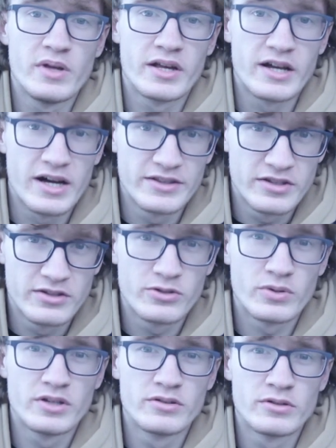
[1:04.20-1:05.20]
be a content
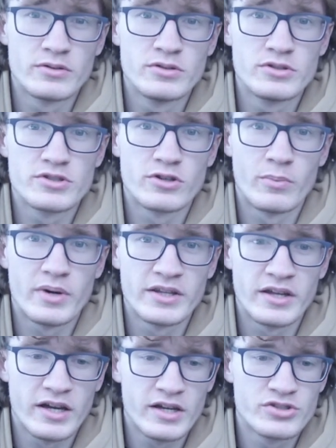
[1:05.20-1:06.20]
creator, so by
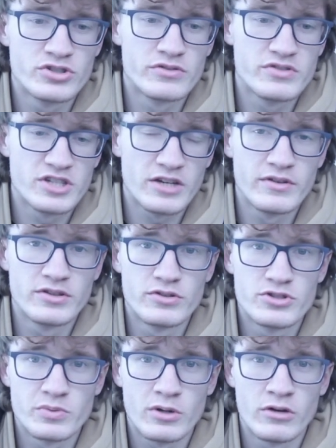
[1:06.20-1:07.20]
the ages of 7 to
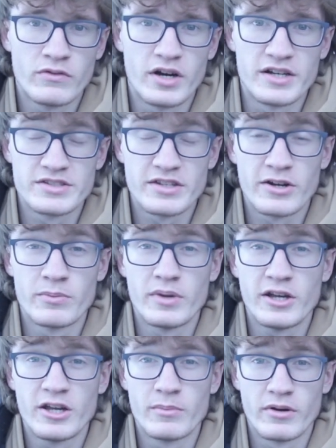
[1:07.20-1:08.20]
12, I started
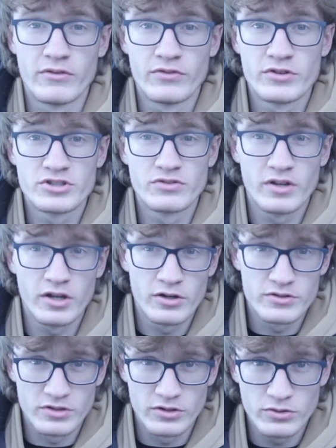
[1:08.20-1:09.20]
making my first
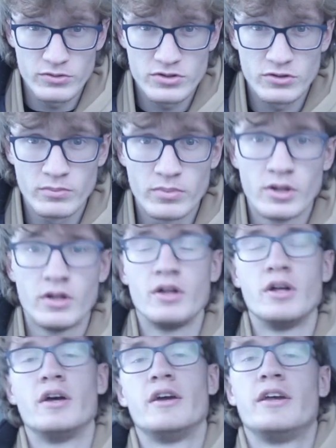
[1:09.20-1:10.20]
videos on YouTube.
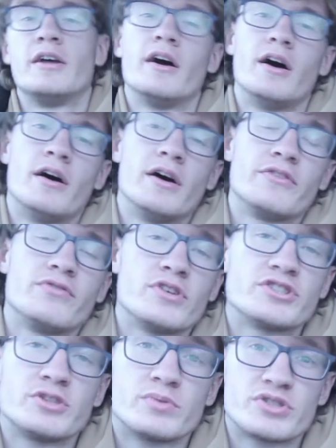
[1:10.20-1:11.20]
At
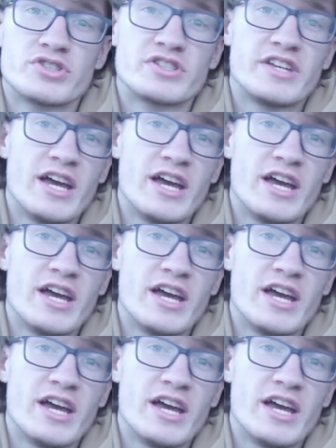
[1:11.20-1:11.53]
first it was just